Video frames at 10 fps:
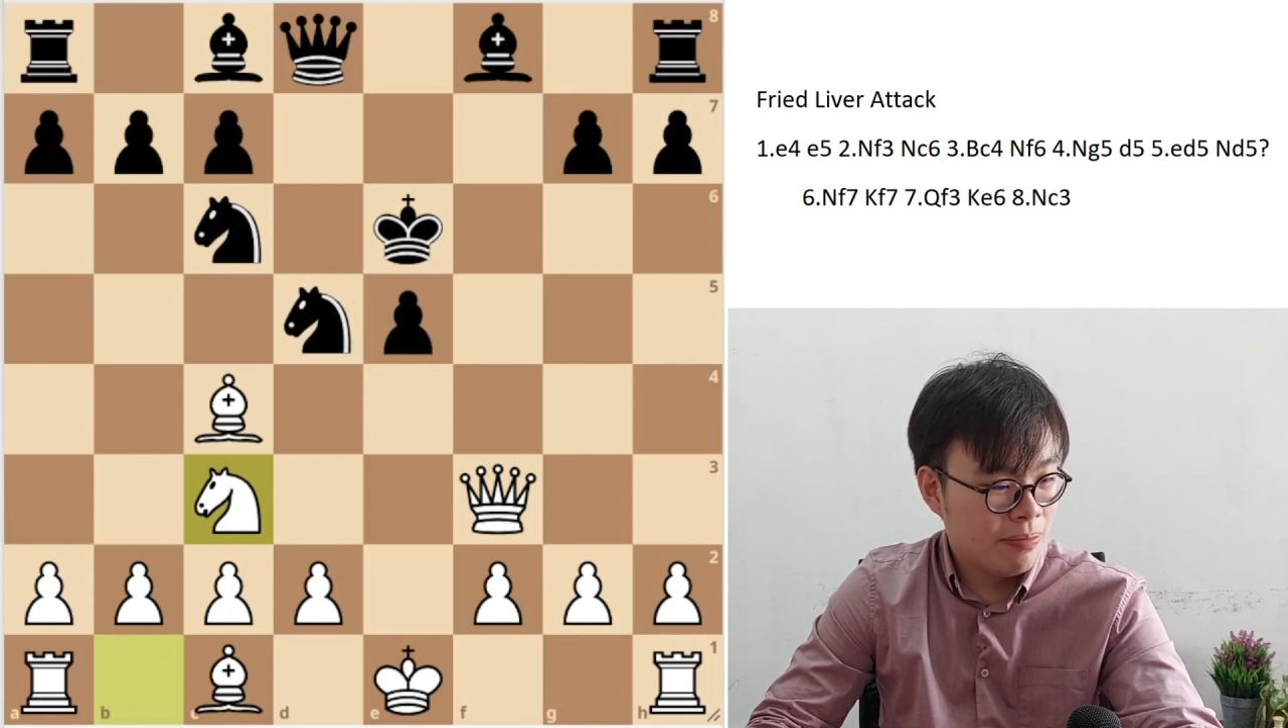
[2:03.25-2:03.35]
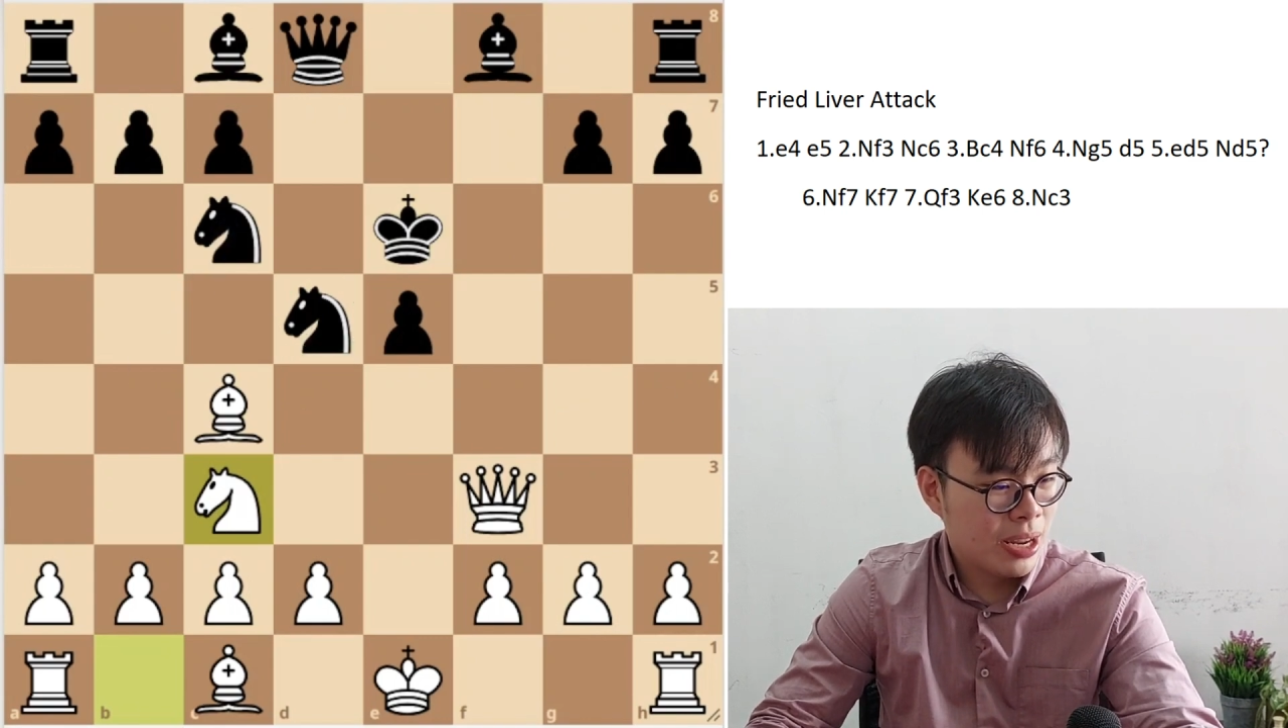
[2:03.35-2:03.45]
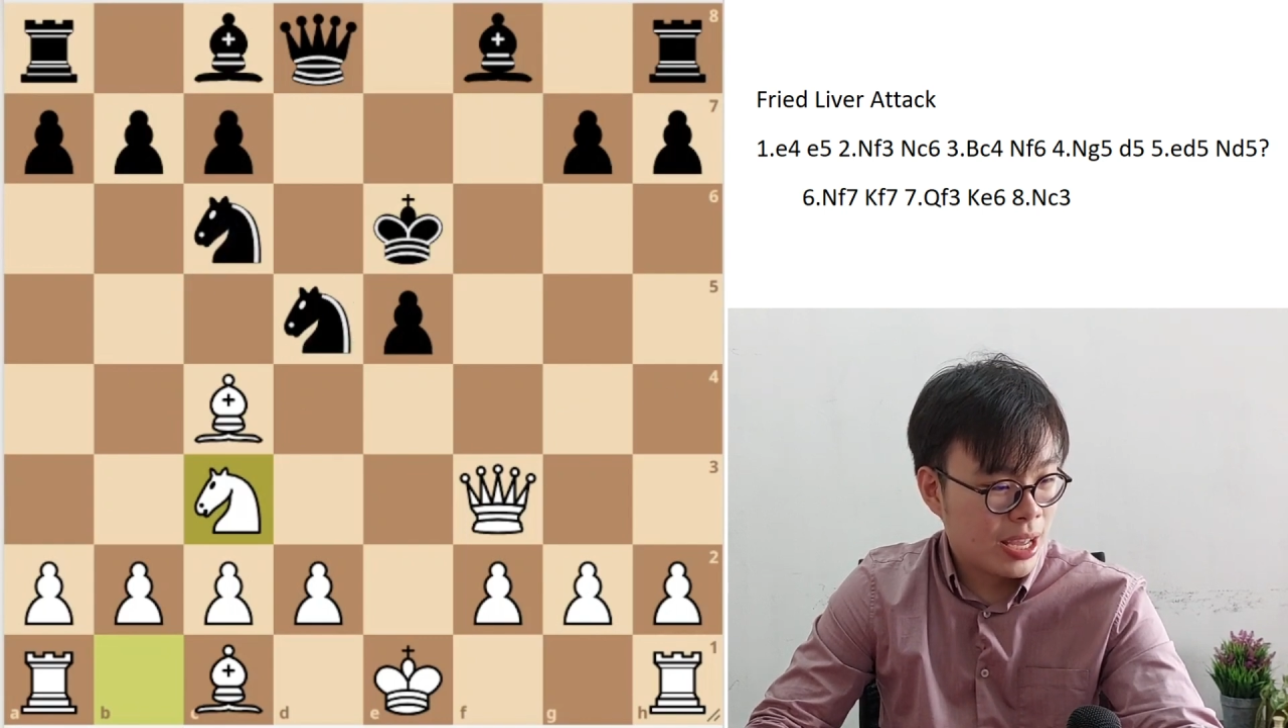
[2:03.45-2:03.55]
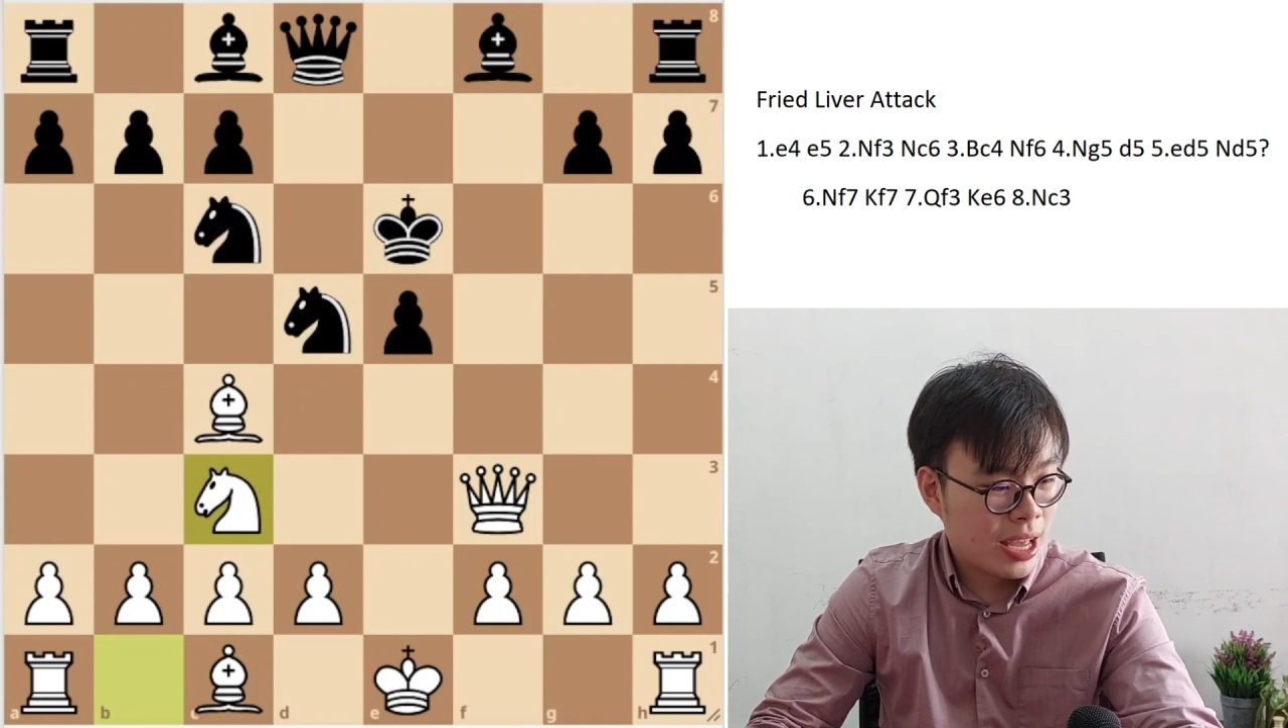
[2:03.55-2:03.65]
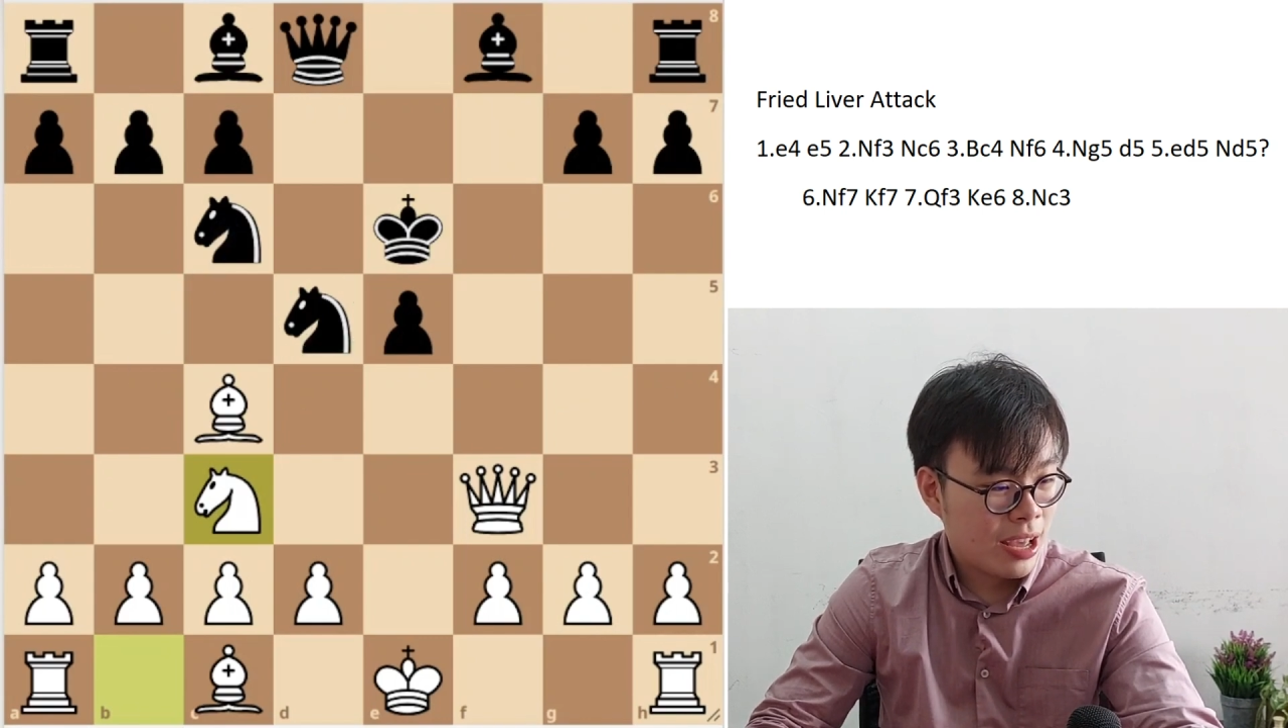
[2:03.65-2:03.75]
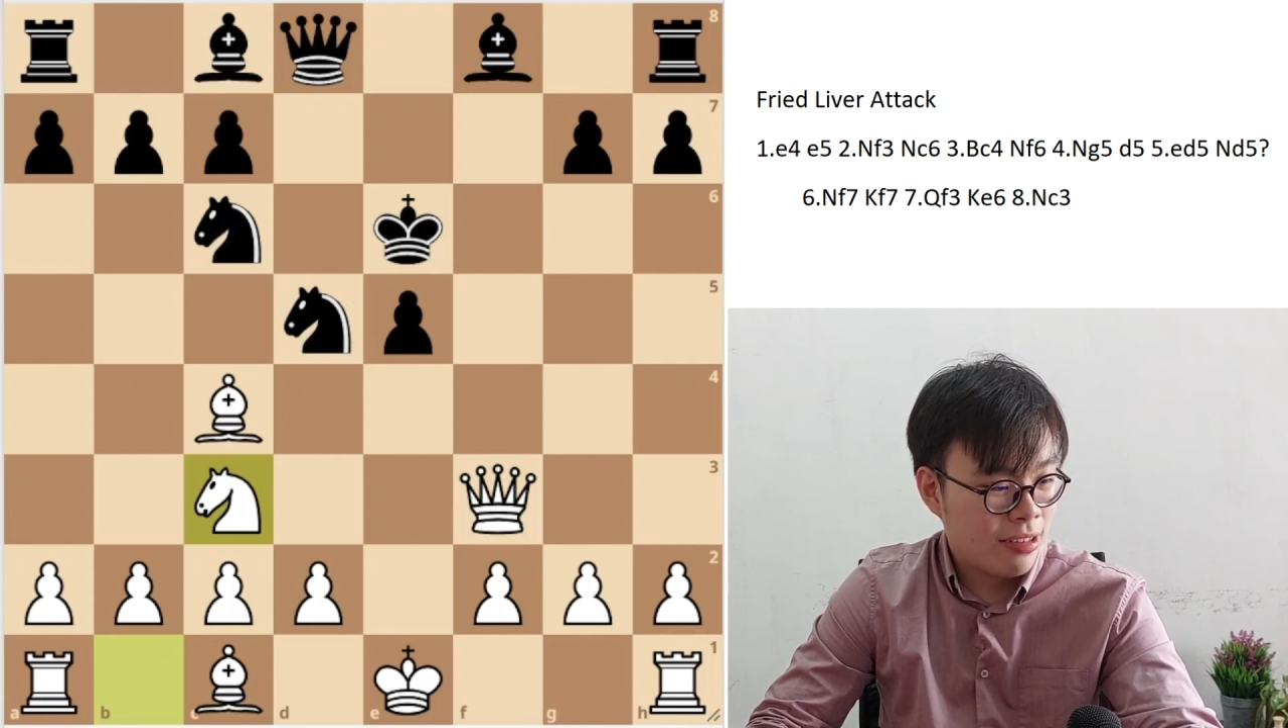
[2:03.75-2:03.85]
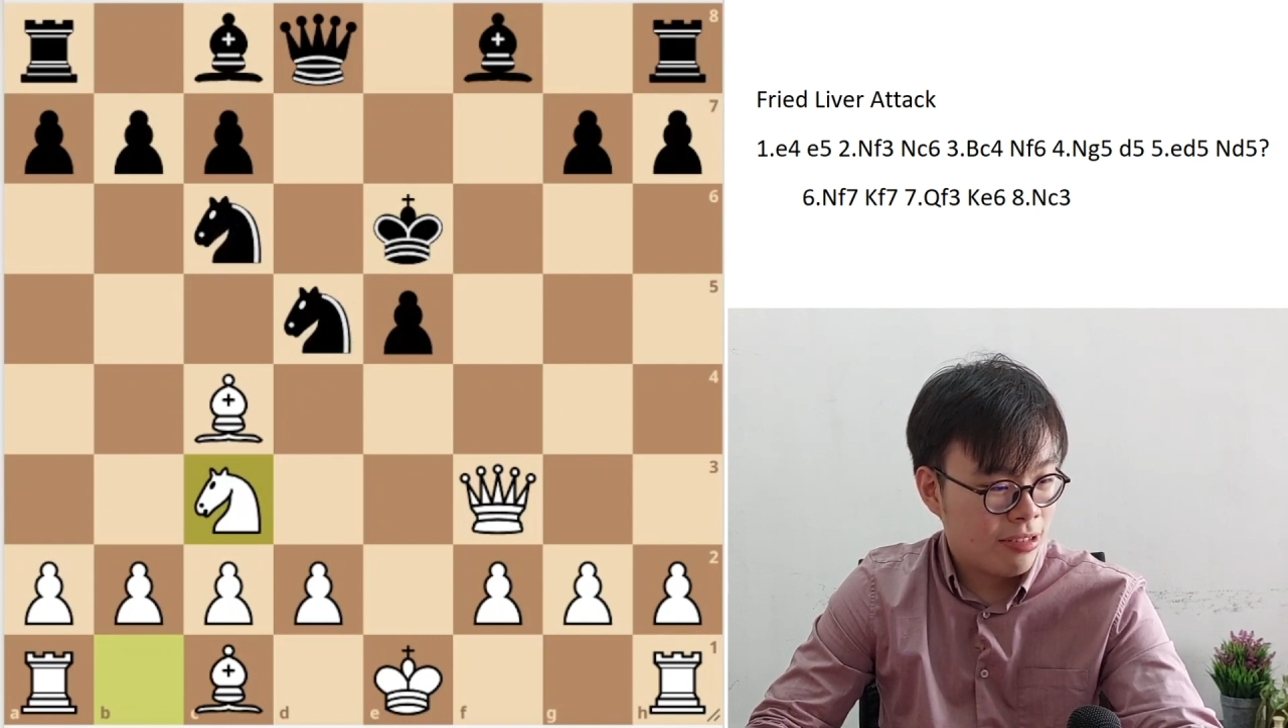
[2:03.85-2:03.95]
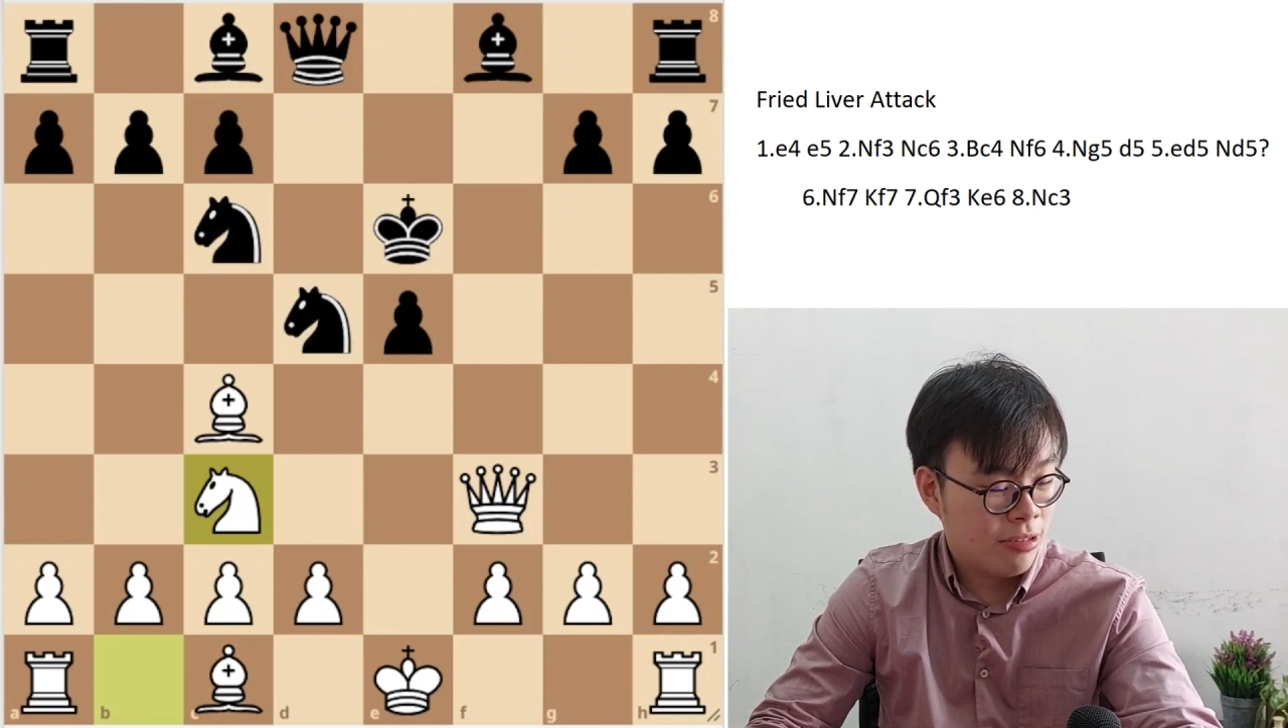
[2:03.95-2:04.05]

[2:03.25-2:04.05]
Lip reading: black has